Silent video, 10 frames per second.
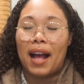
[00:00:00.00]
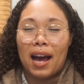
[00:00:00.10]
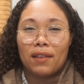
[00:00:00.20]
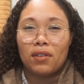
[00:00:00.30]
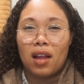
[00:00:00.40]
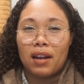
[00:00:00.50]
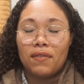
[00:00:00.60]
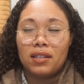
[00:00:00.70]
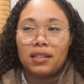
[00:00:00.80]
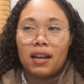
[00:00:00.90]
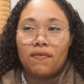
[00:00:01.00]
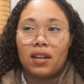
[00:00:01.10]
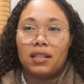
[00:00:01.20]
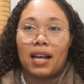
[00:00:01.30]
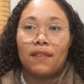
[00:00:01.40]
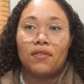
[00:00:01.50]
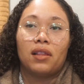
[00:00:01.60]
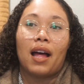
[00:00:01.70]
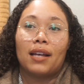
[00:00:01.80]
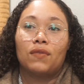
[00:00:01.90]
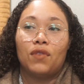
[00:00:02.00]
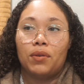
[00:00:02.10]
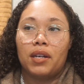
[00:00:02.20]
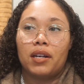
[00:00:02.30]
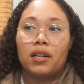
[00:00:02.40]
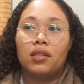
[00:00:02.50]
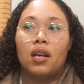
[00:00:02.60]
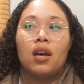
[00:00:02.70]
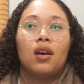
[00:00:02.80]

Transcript: out of a lot of his stuff that he's had for the last few years.